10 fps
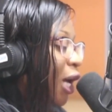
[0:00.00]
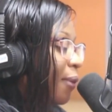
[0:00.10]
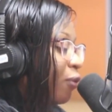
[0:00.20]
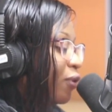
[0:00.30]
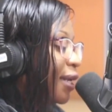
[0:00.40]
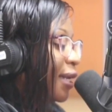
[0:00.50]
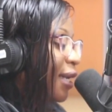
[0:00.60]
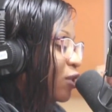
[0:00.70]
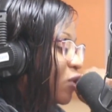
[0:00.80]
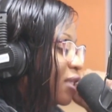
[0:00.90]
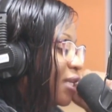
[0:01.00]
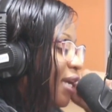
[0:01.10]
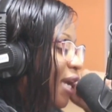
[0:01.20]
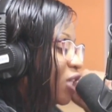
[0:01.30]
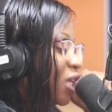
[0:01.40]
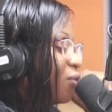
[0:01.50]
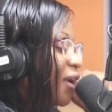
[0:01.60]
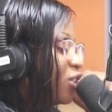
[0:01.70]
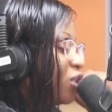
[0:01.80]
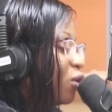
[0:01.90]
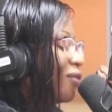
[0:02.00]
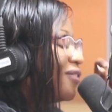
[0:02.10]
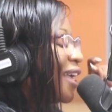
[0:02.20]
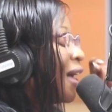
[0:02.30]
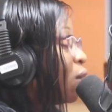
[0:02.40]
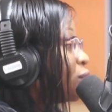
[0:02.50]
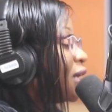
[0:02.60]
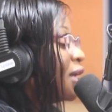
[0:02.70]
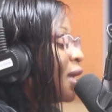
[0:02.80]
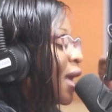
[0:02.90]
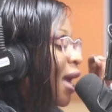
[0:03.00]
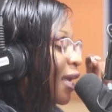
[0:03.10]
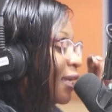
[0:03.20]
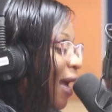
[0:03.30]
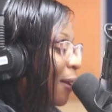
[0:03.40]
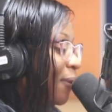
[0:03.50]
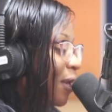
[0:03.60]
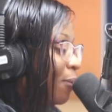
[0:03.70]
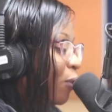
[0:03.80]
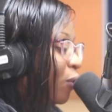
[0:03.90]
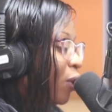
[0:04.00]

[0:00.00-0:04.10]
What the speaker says: really is to see a generation of healthy young people